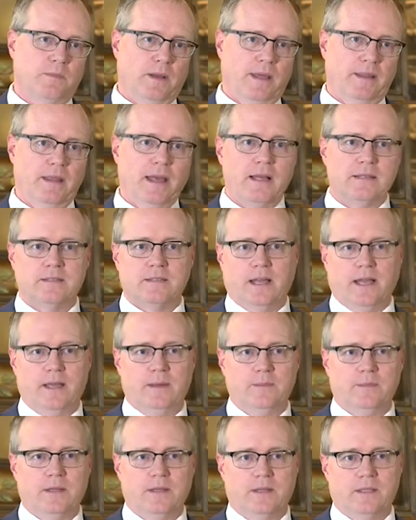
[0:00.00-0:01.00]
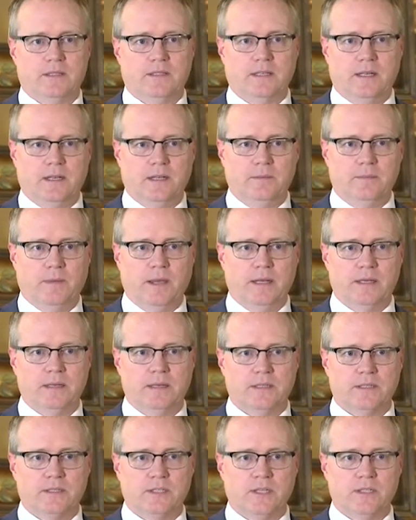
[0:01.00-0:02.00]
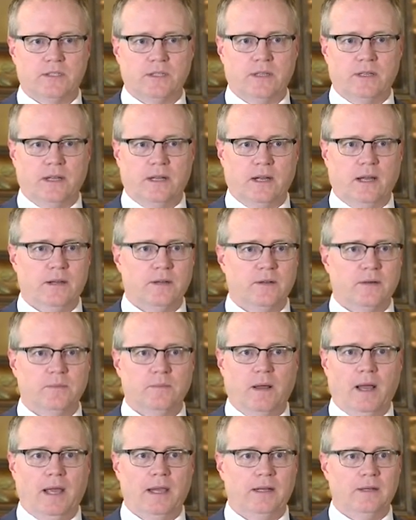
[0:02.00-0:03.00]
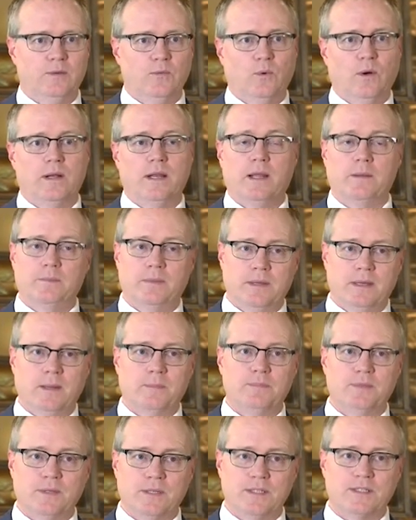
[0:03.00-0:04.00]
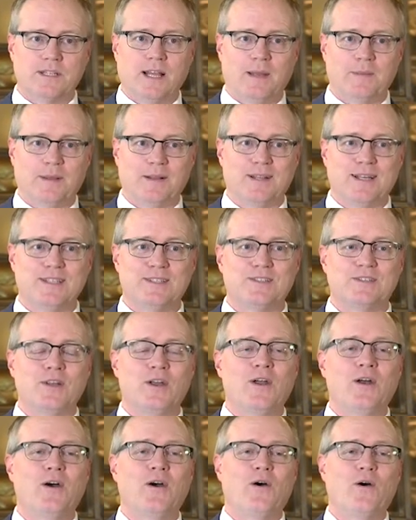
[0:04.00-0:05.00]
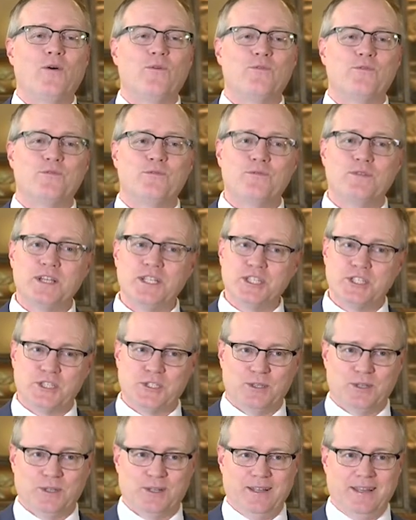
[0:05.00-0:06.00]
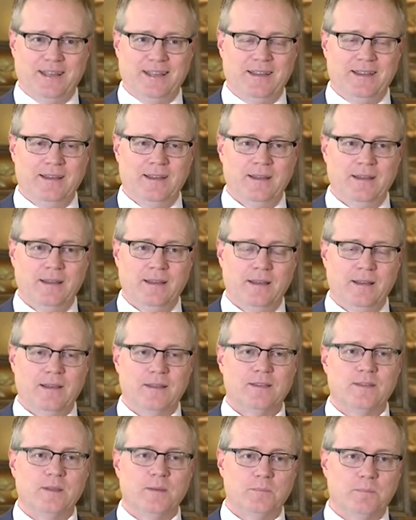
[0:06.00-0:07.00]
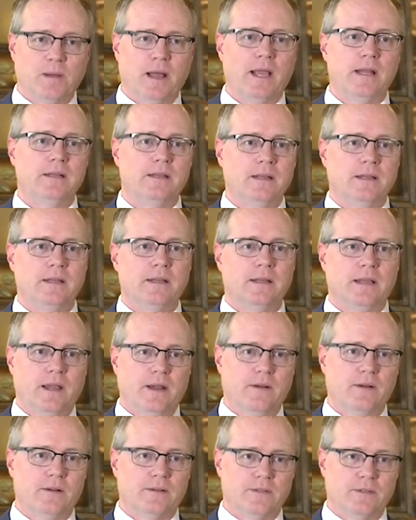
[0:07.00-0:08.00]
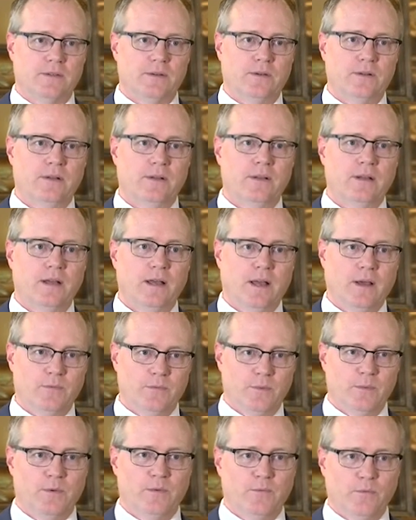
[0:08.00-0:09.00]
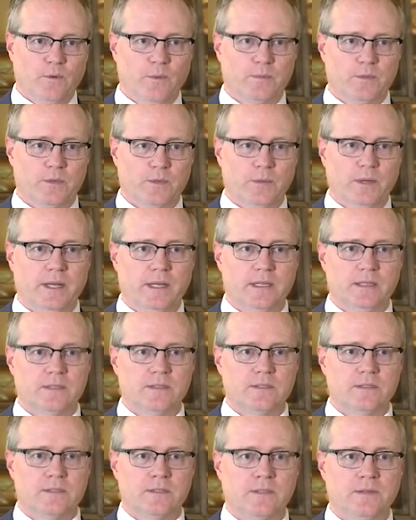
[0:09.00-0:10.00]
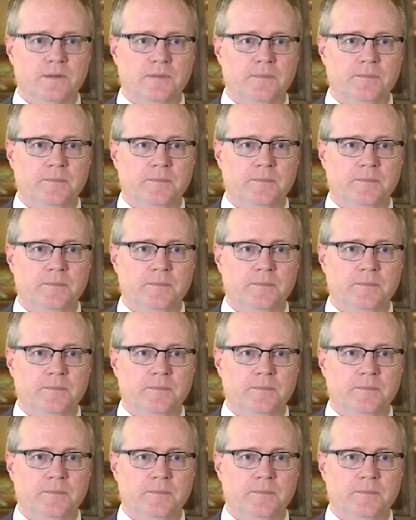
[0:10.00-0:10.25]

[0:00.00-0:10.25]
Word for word: by that time that the synod made a decision that undermined what had been up to this time, at least officially, the binding character of the Reformed creeds.